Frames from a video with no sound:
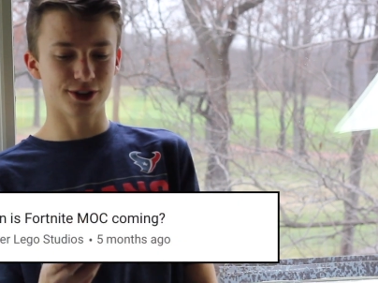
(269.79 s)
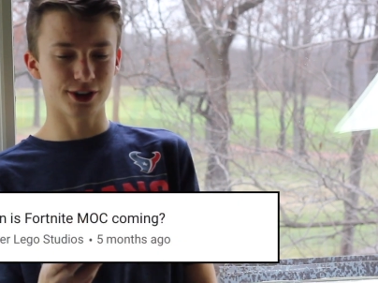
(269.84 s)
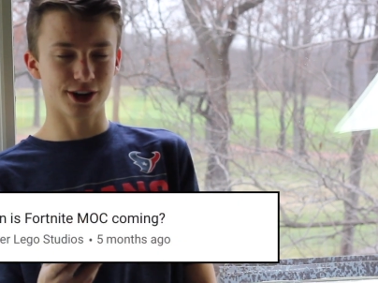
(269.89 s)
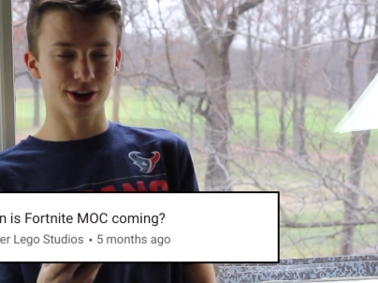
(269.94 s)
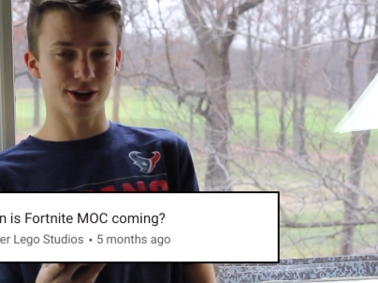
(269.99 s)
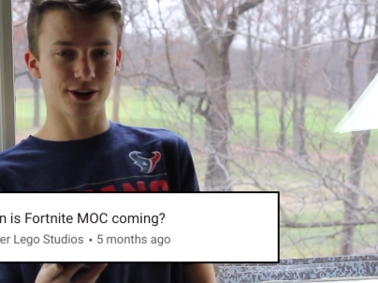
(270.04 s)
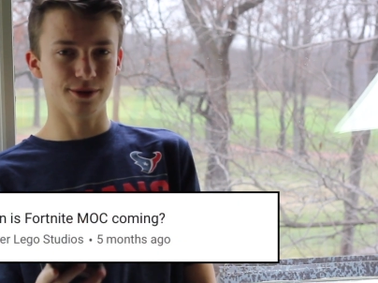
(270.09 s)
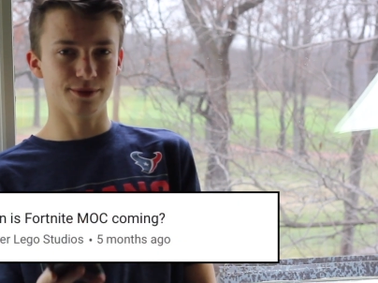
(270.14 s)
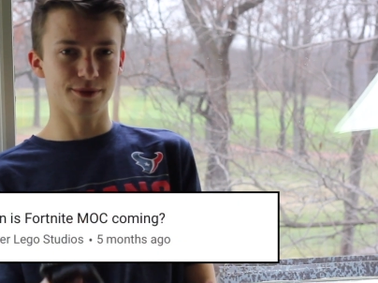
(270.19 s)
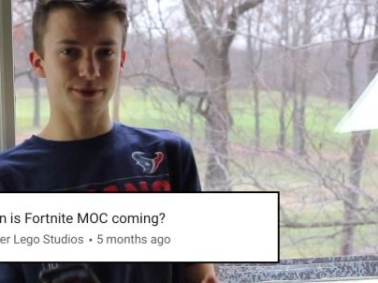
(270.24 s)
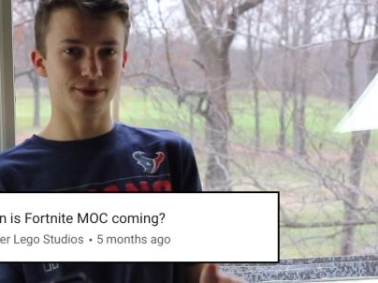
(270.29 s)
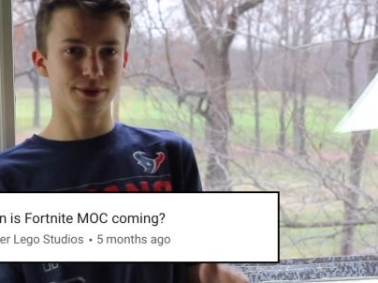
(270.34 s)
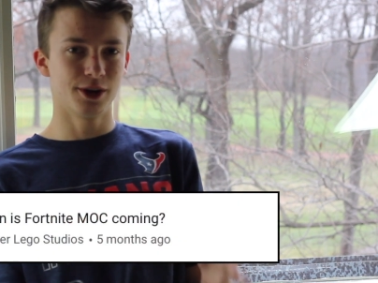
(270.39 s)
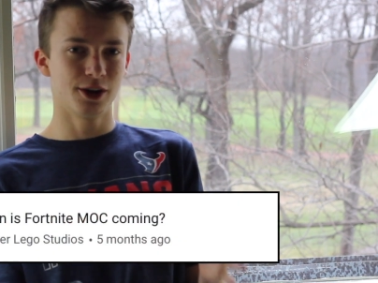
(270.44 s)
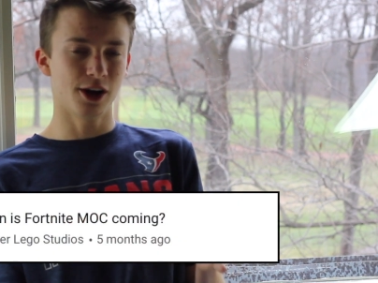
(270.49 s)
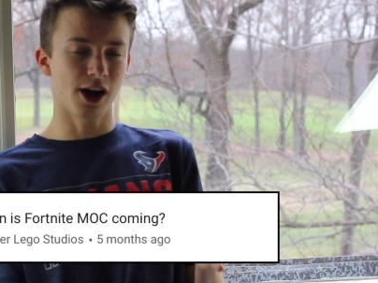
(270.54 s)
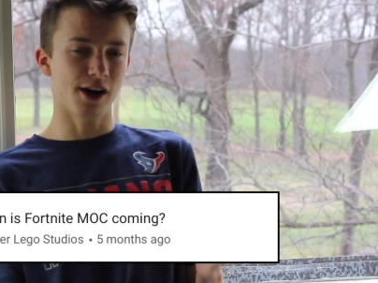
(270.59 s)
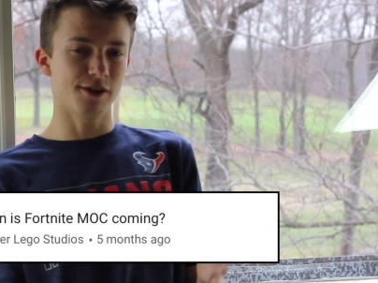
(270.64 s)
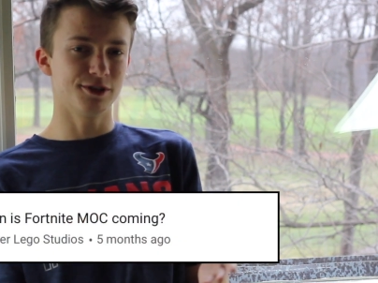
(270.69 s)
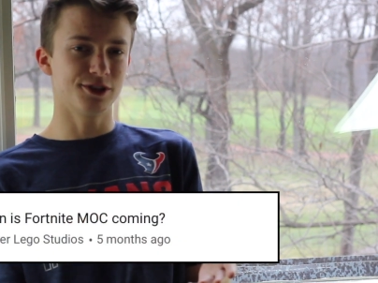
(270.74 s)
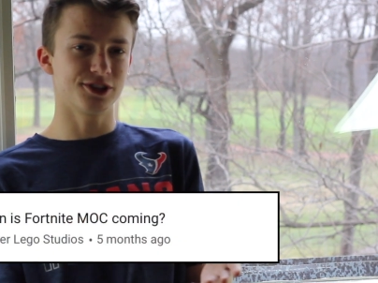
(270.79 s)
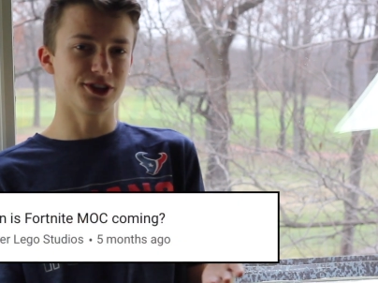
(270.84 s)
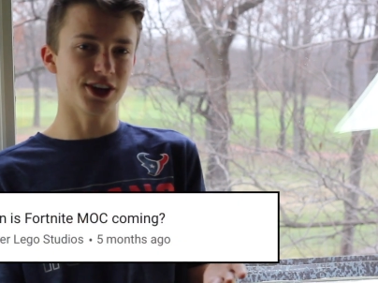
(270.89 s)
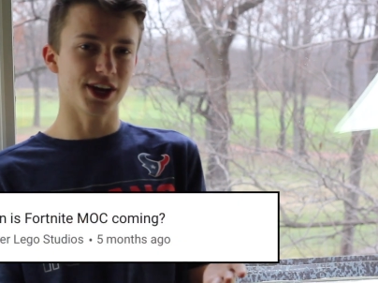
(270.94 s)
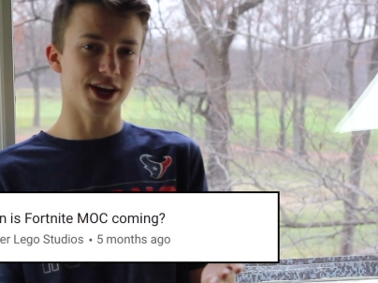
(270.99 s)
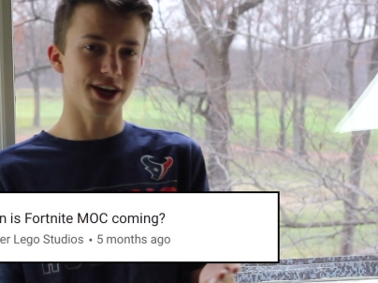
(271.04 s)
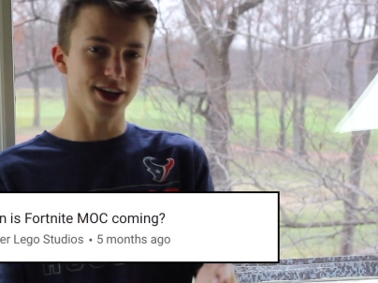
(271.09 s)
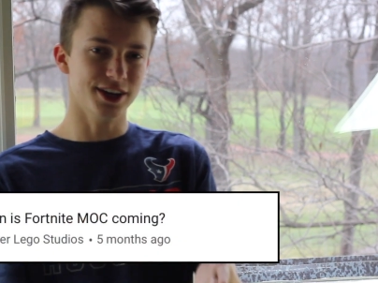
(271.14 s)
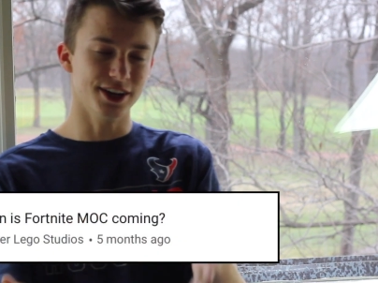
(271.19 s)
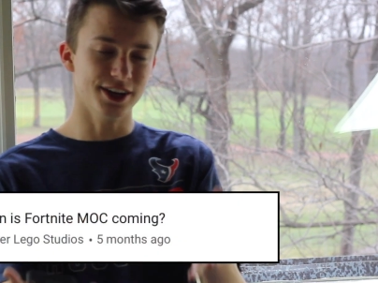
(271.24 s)
Obviously
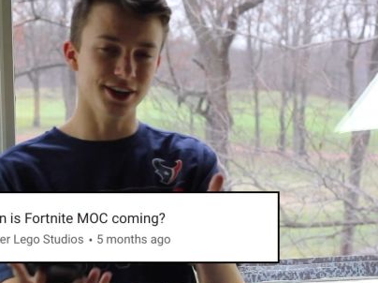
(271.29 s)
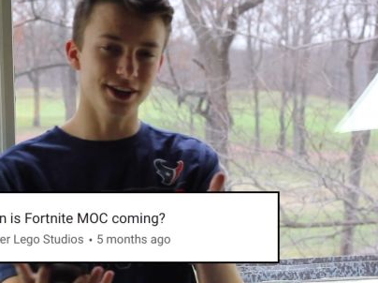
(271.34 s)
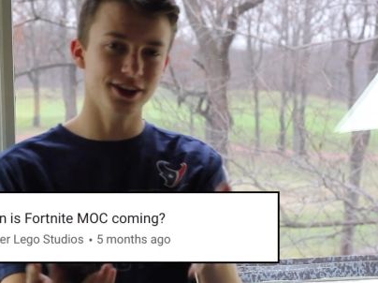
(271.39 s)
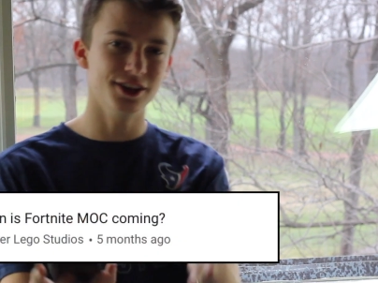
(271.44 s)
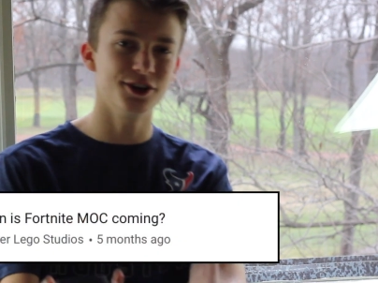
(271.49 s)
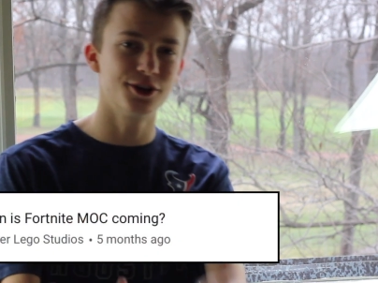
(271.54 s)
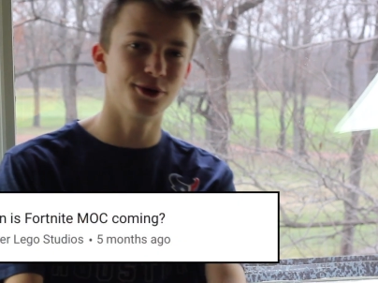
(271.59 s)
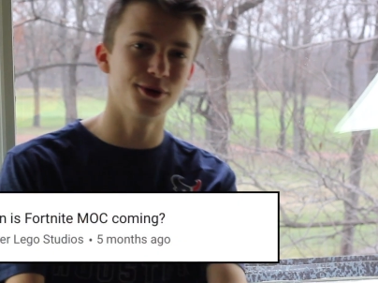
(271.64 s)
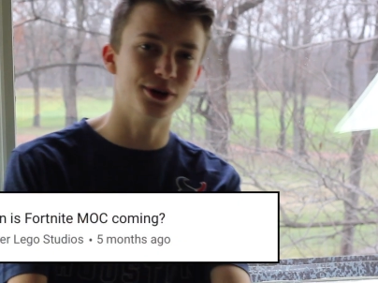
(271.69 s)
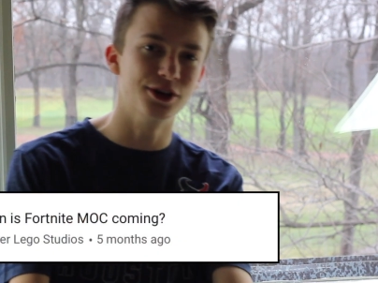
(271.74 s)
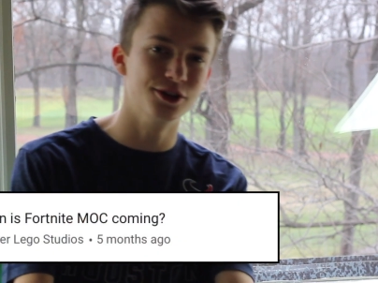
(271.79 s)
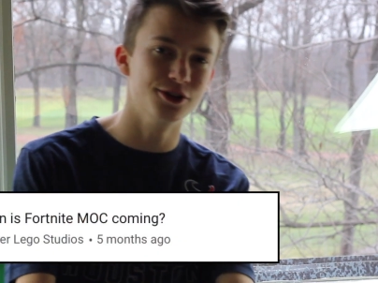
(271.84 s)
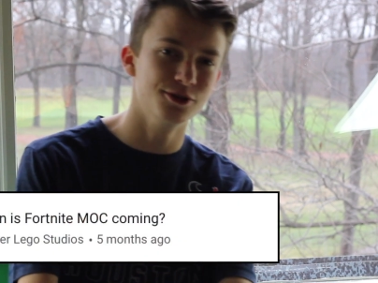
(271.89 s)
Aiden, he quit